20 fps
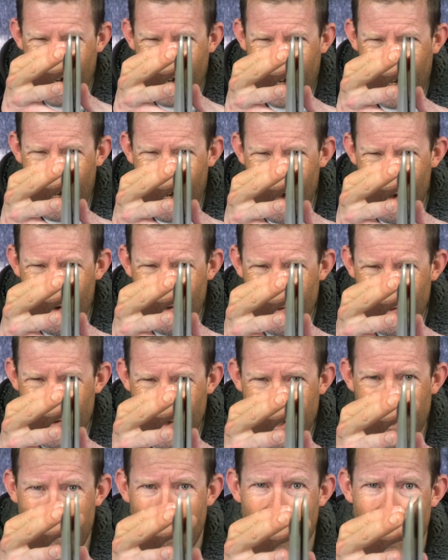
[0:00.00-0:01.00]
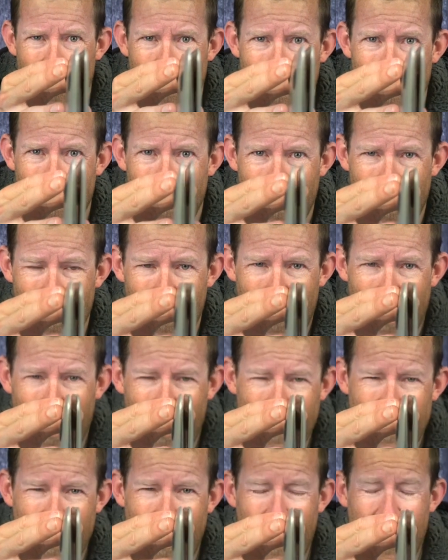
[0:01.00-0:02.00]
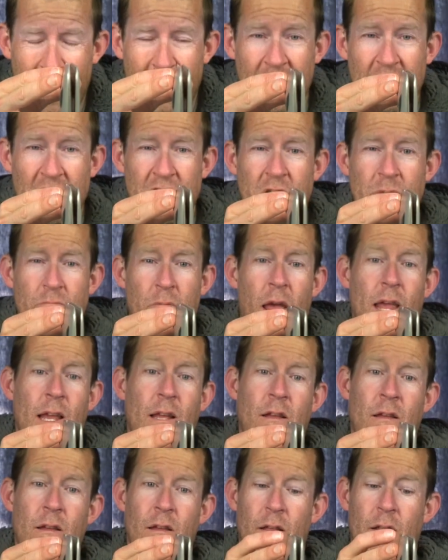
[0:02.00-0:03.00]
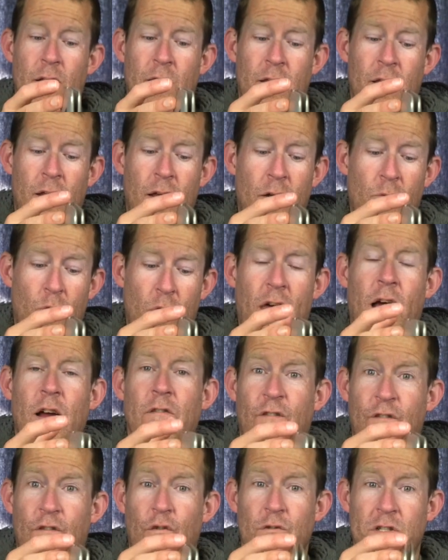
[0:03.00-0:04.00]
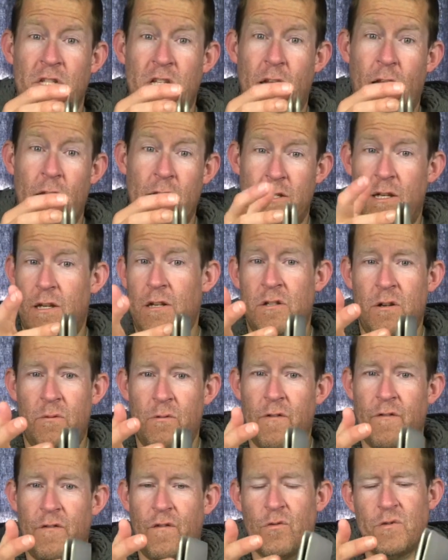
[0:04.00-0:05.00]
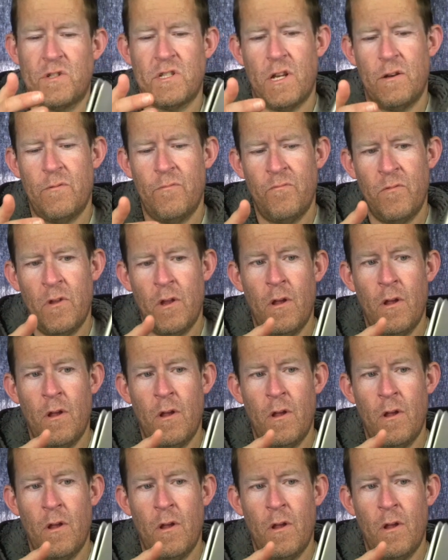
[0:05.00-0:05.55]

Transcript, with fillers: closed as I can actually make the without forcing it, and don't want to force it.